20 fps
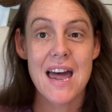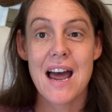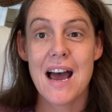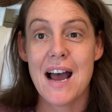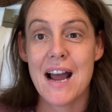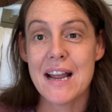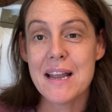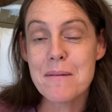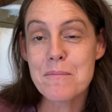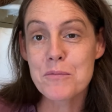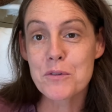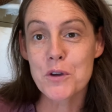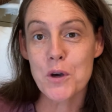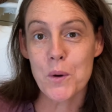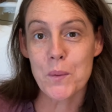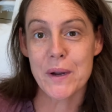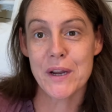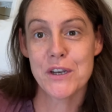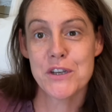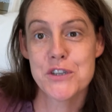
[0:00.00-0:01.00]
I am
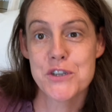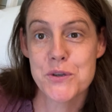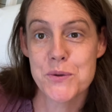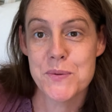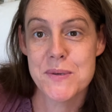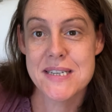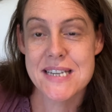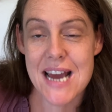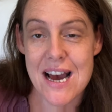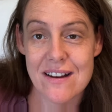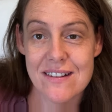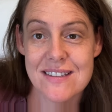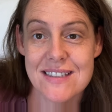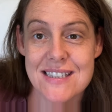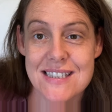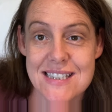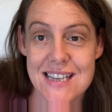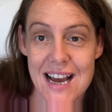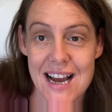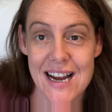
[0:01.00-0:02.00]
going to
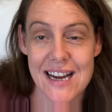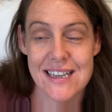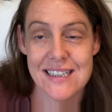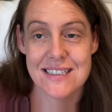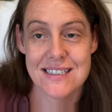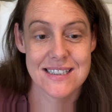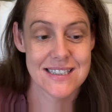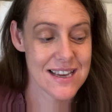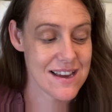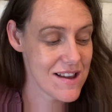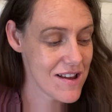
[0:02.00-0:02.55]
downsize.